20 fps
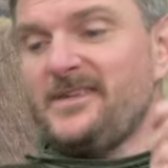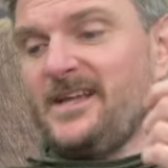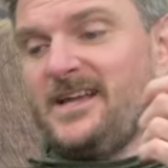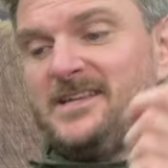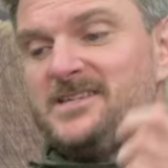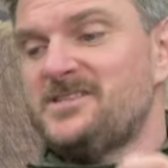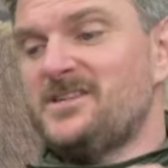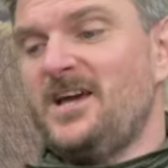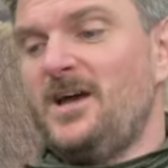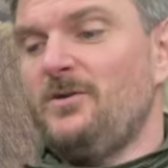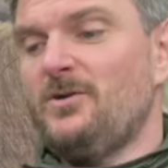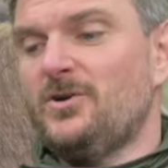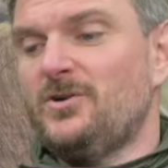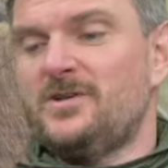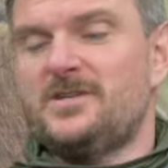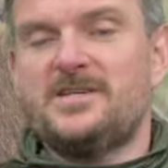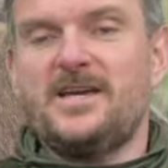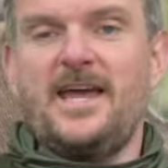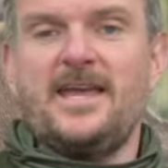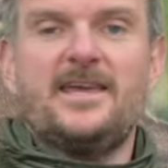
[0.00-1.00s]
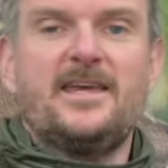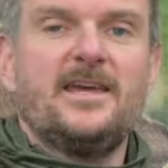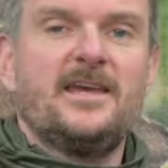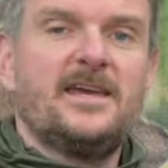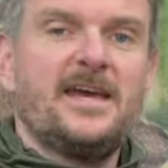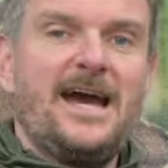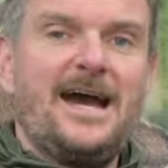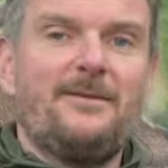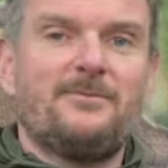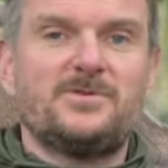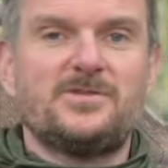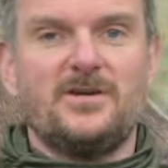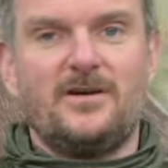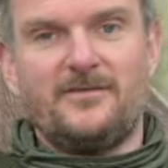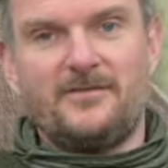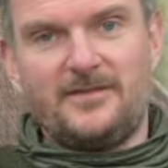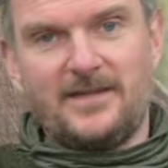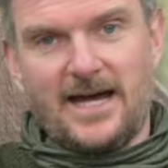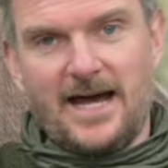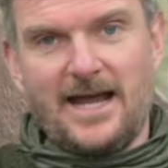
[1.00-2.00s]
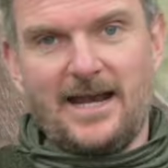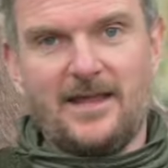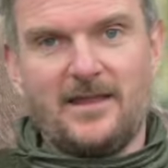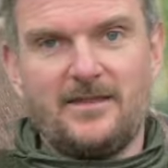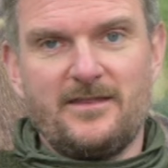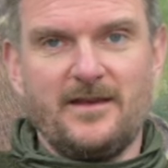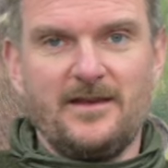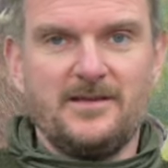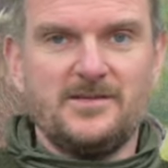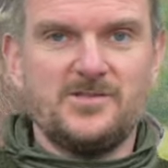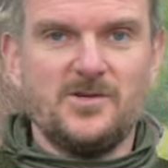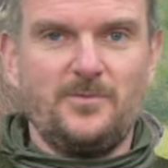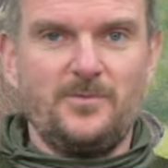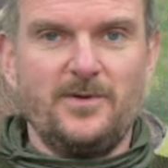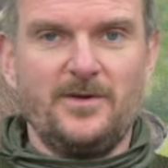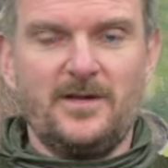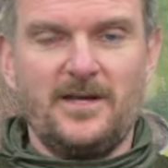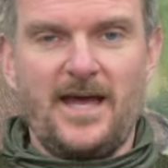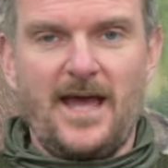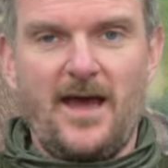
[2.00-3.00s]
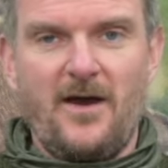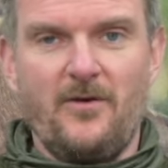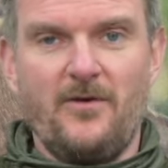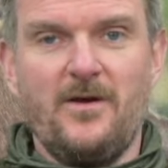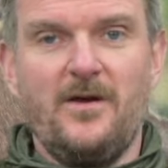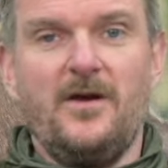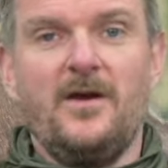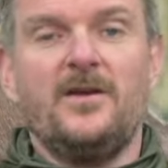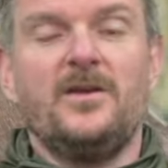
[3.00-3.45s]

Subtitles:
It's no good taking caps off, dialing things up and down.